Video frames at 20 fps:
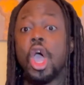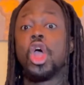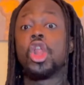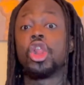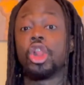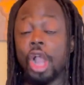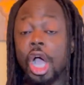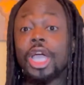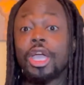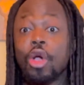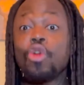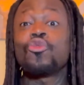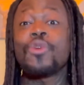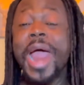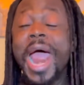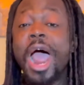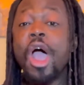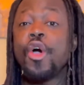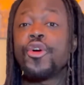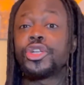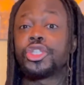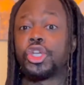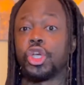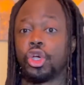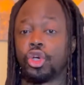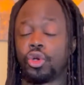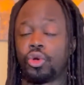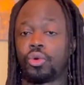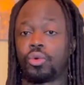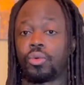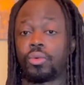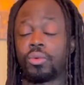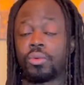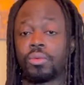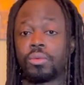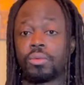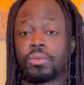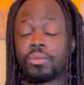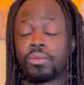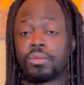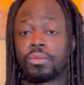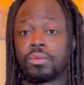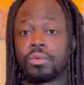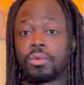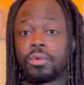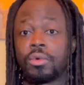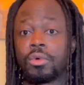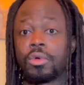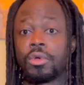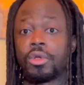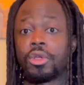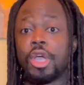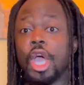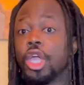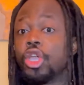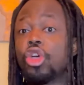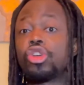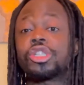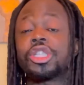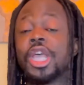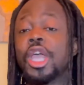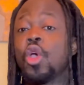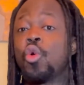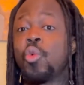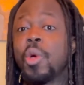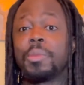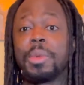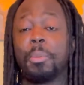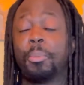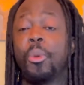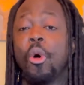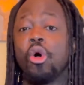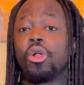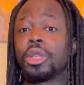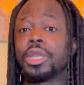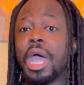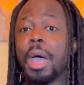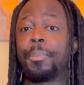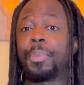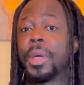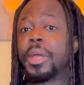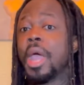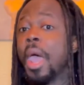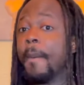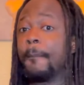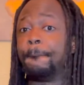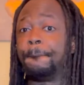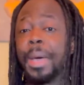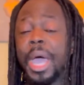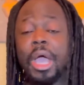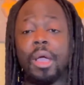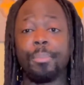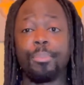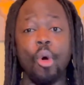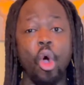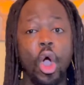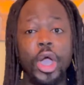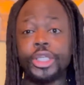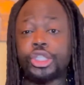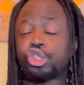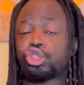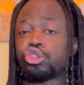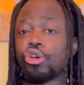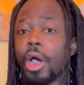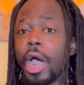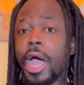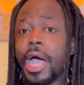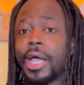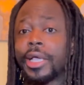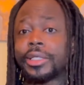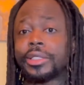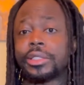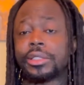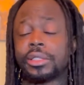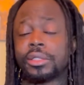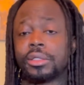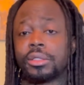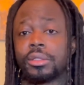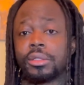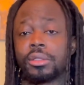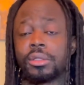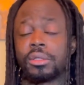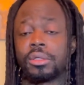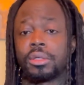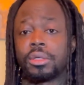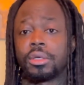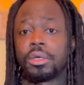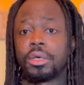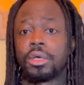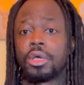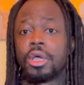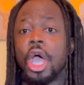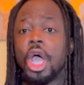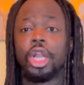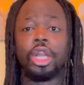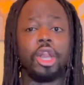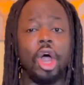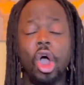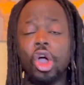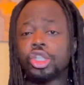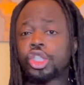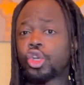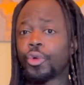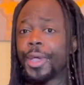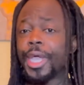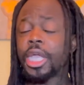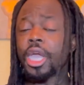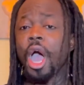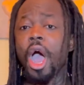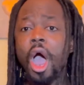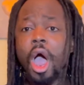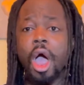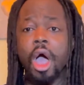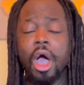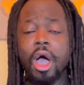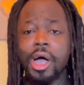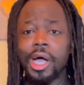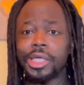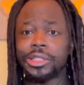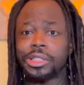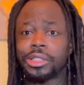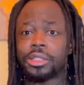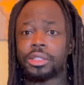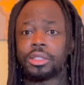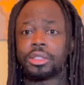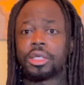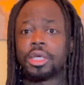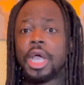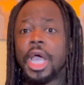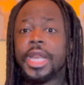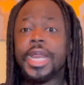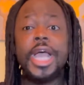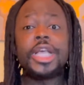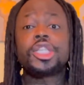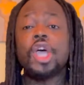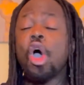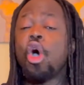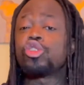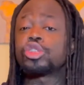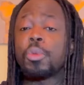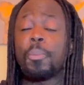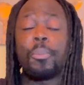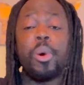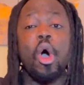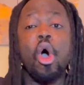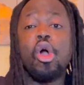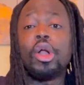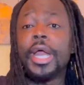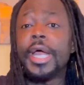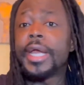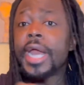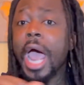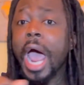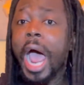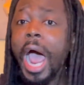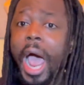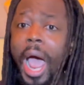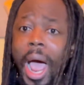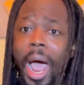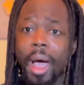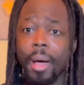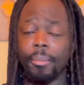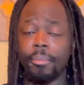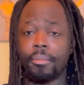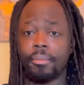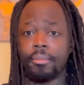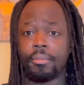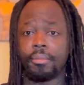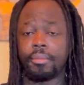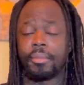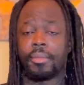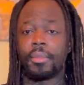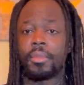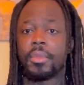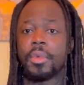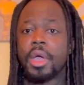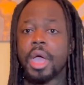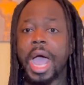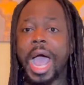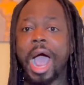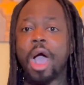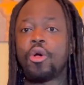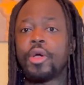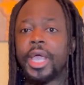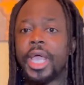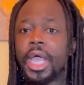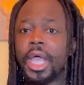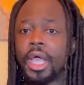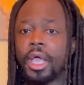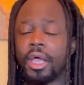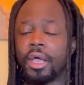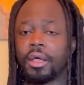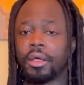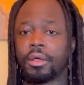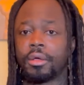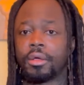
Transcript: Look around you. You're seeing women pulling up in big boy trucks, luxury cars. These hoes pulling up out here.